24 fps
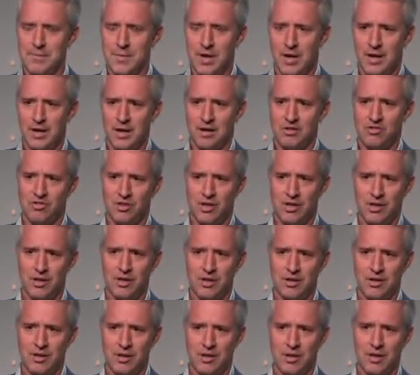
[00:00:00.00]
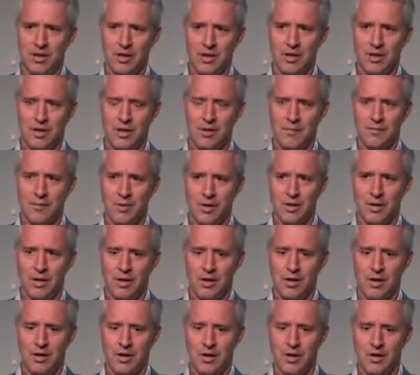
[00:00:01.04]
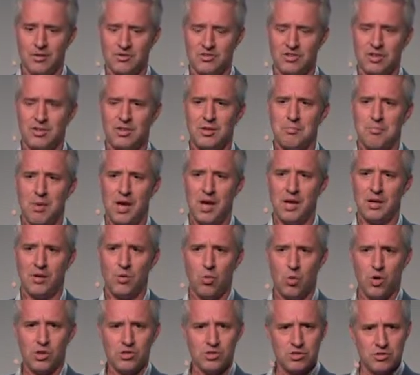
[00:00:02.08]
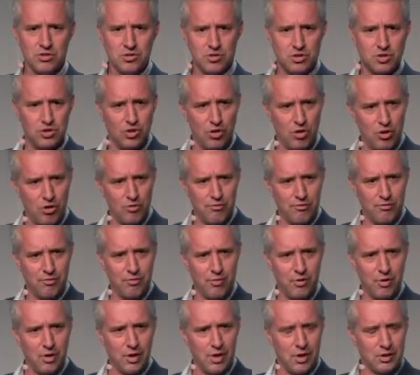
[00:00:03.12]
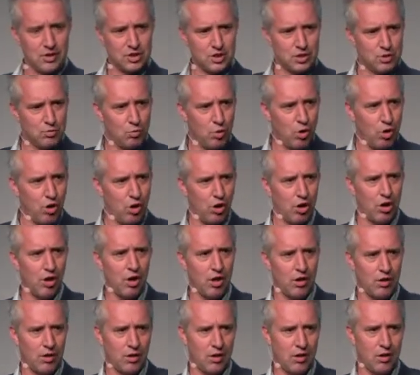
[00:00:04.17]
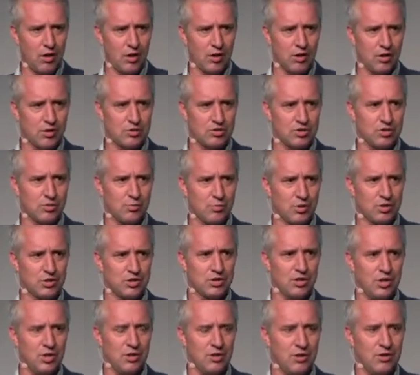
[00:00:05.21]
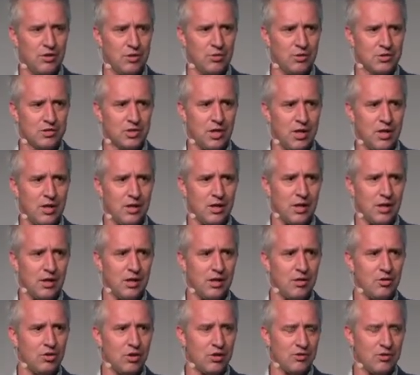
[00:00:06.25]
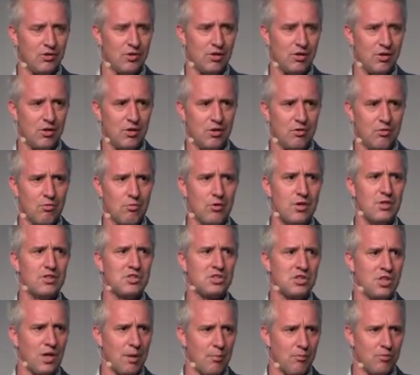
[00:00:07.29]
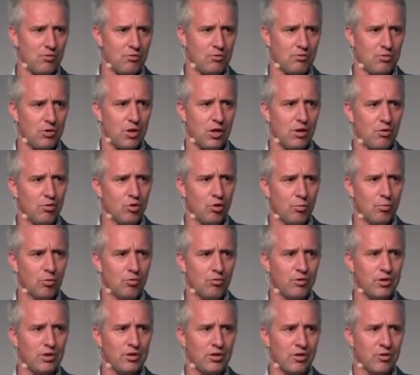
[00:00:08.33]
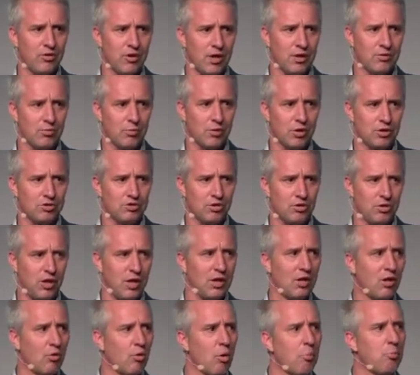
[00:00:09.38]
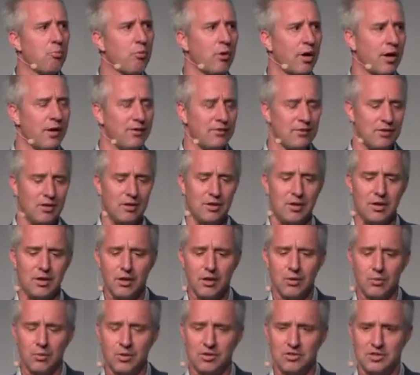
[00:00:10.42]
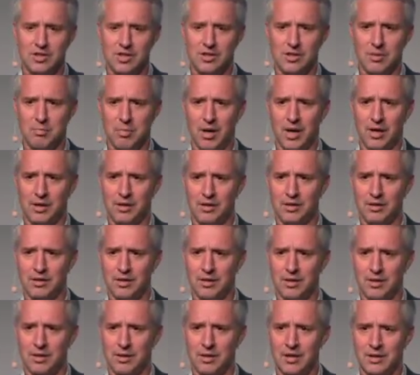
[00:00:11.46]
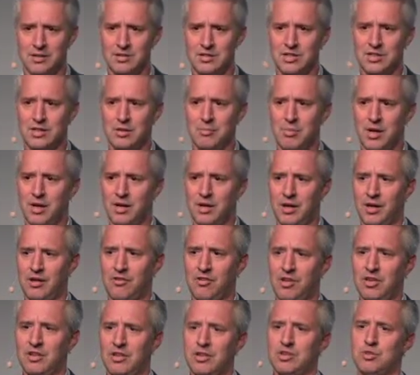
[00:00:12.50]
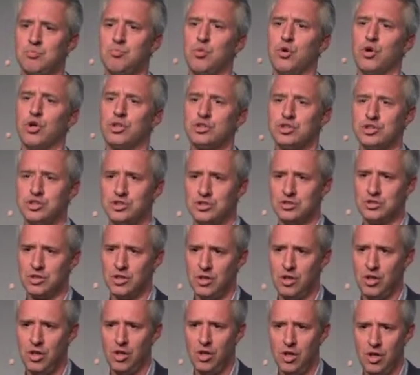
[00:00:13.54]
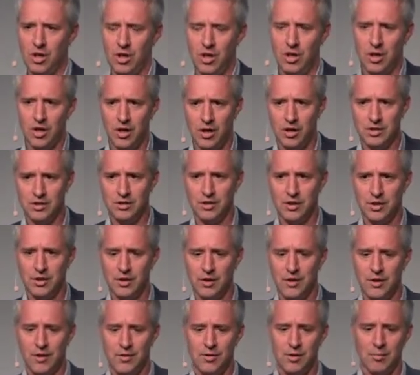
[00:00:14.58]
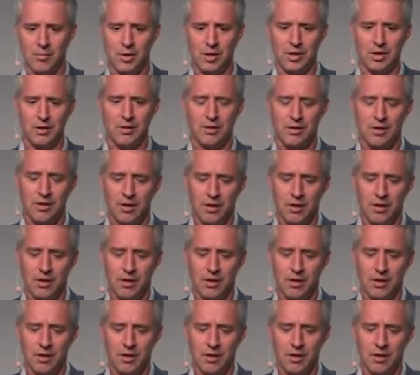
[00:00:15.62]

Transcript: And actually, Citibank wants to serve smaller customers in the USA and cannot reach them through their normal retail network. So they cooperate with Citibank, and Citibank actually disburses the money.